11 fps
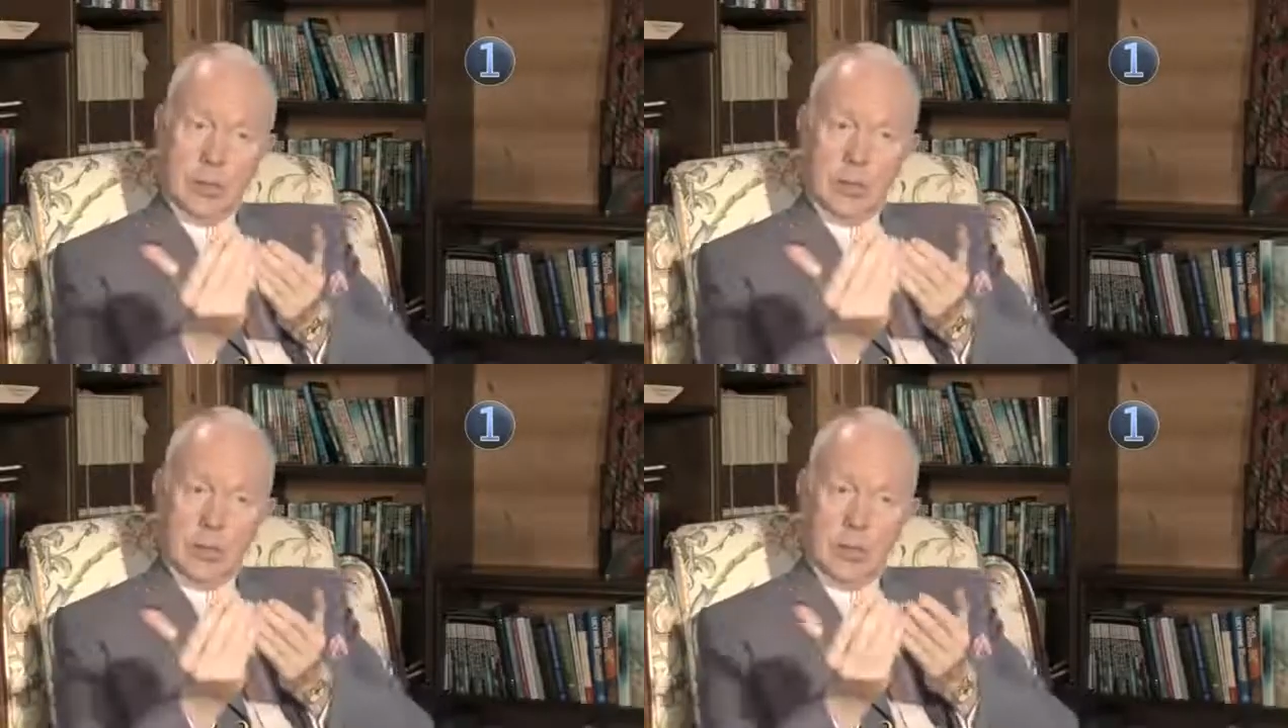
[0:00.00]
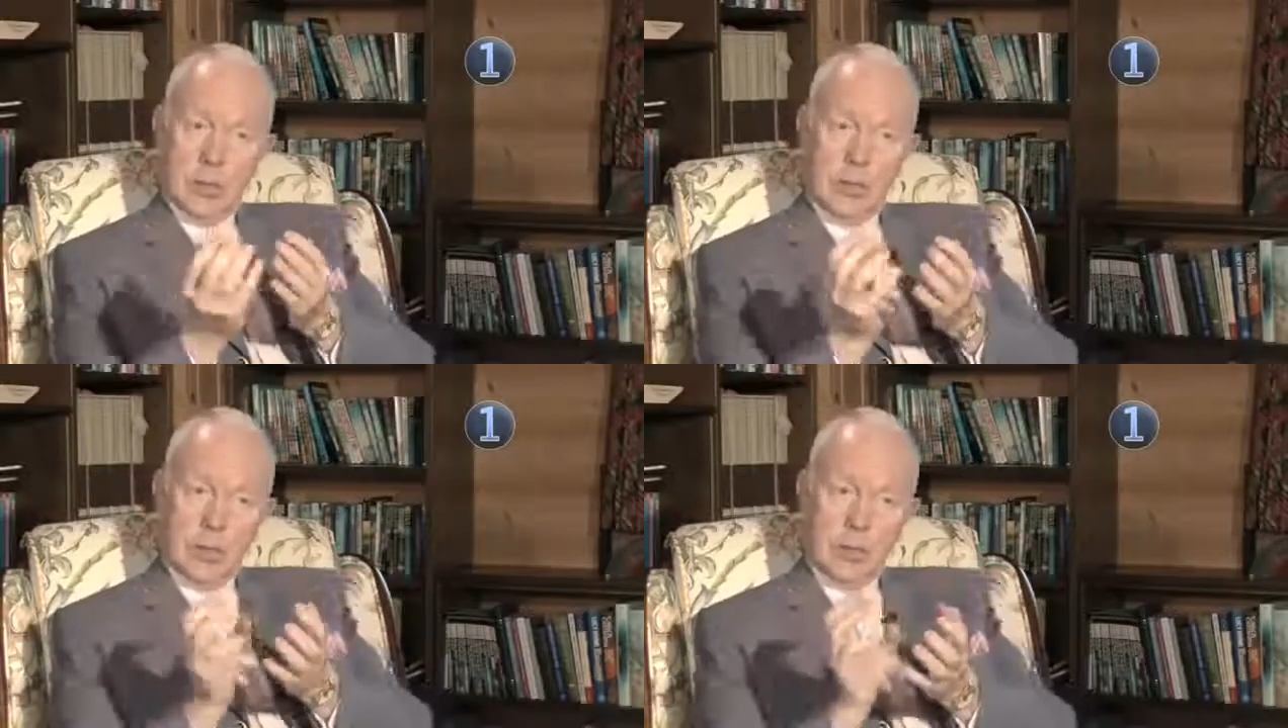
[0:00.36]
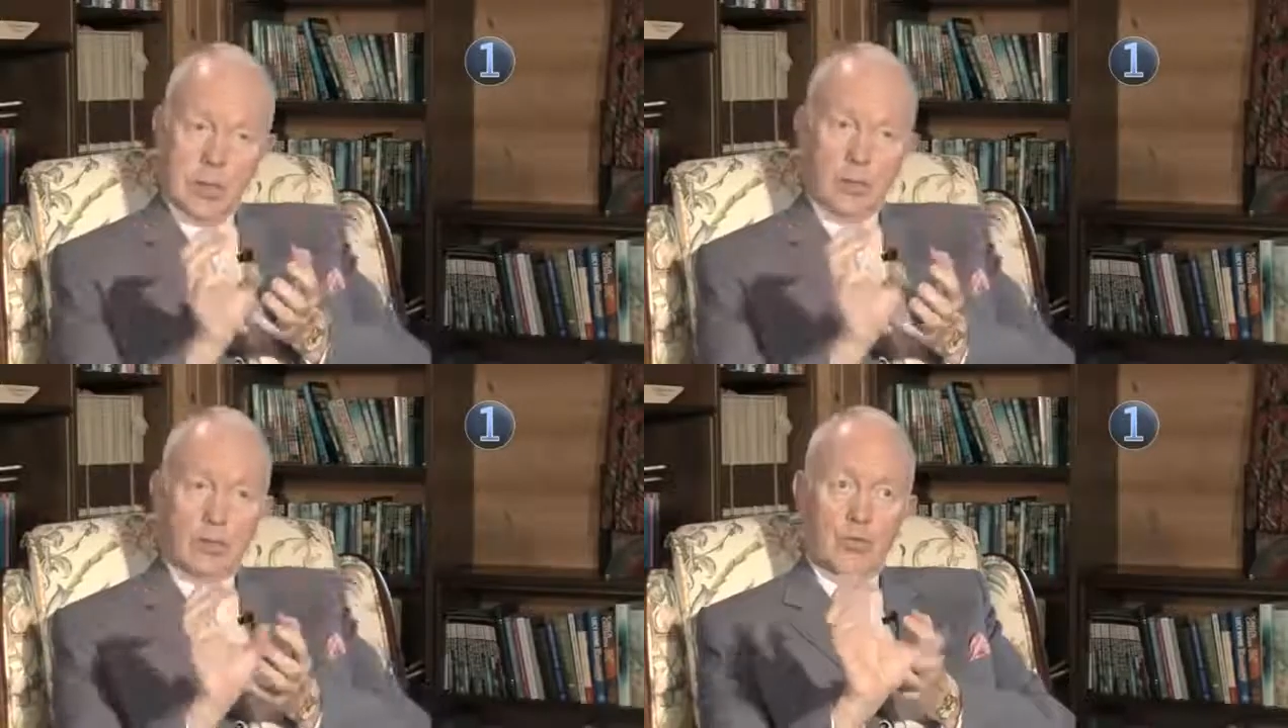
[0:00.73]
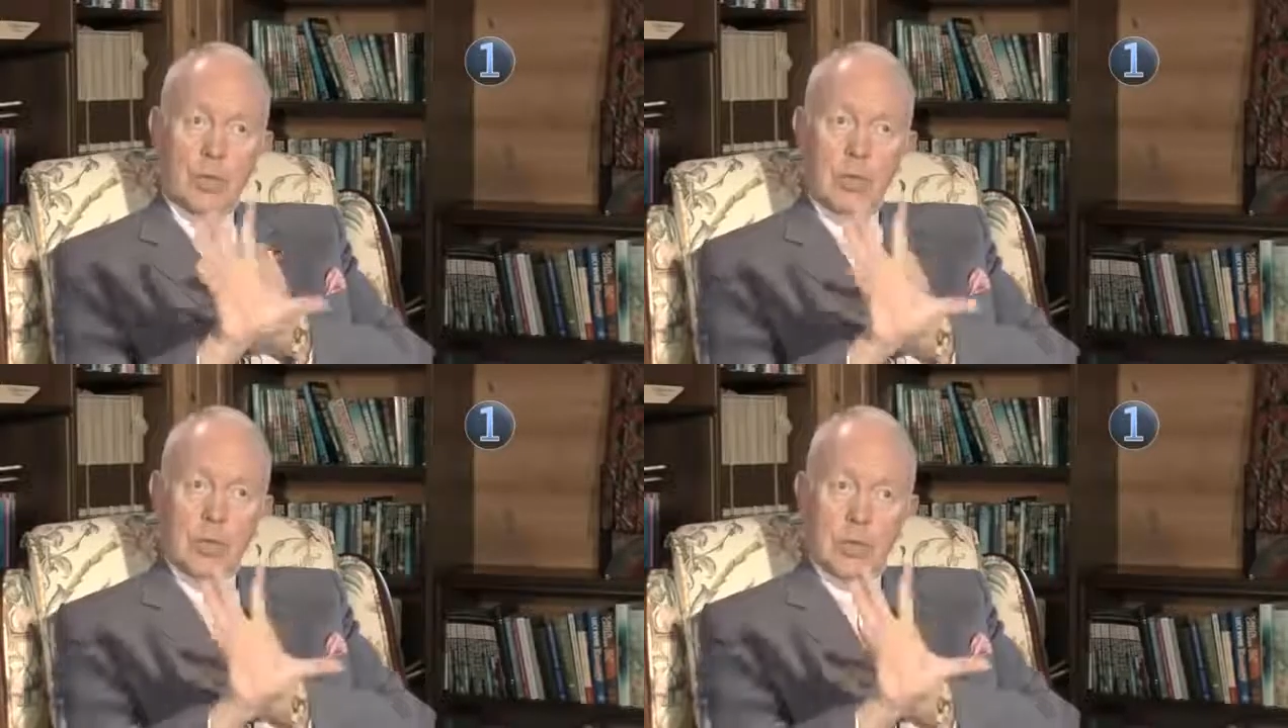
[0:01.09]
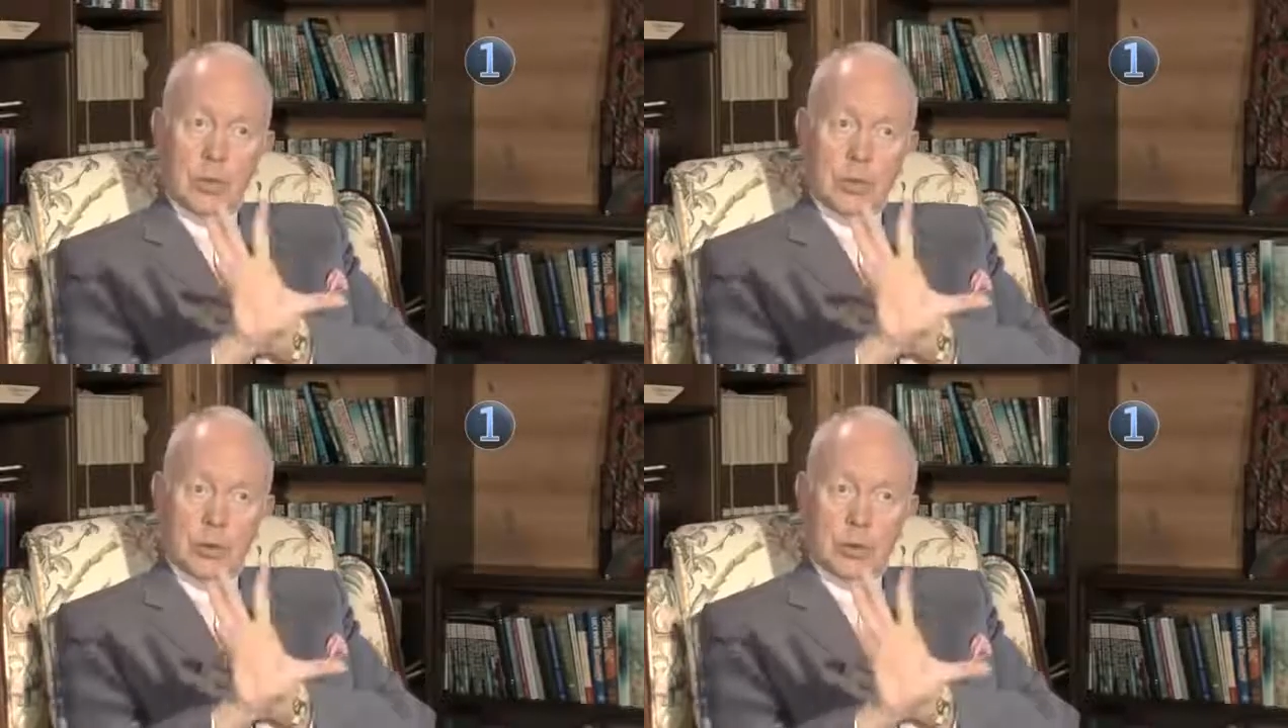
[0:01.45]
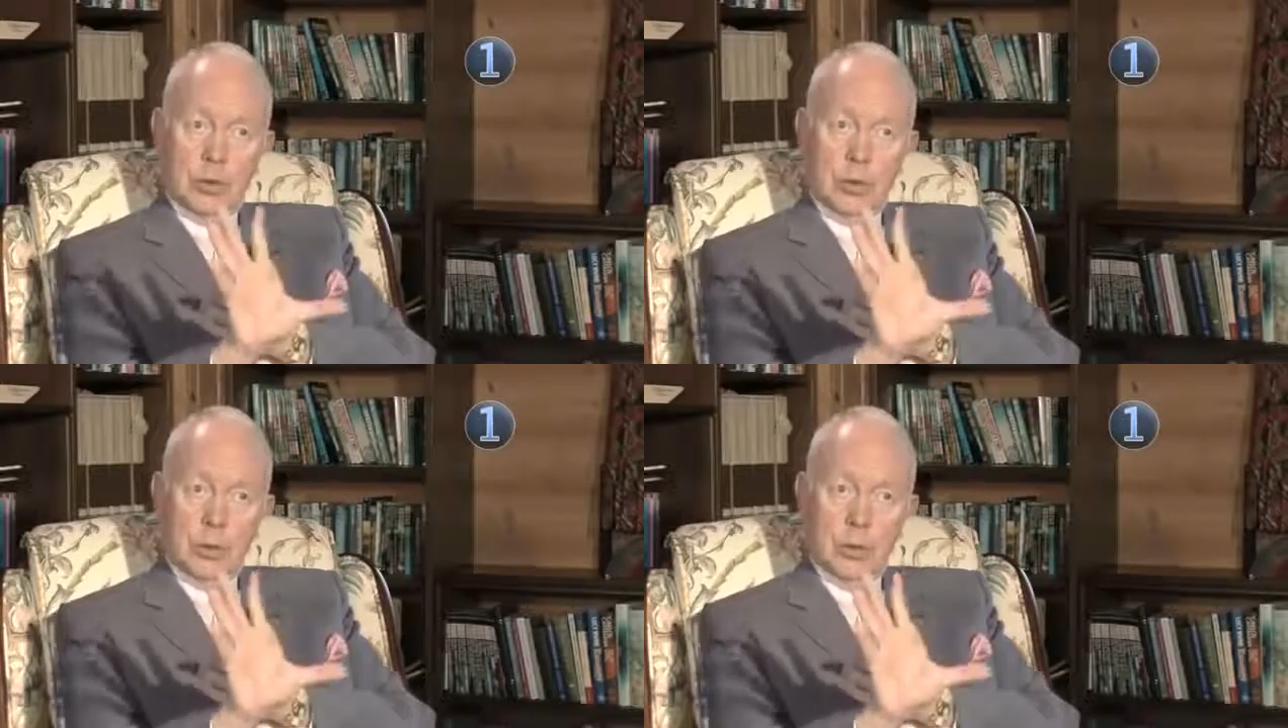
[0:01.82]
Certain things are really
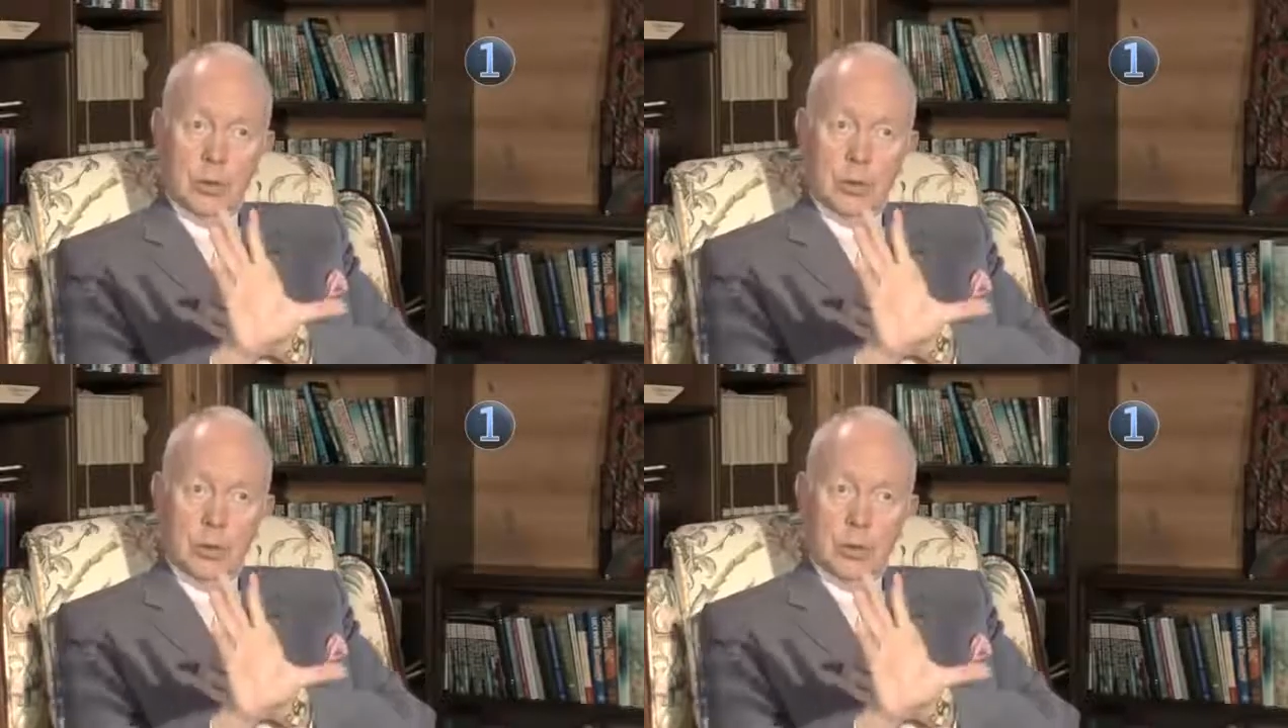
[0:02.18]
important.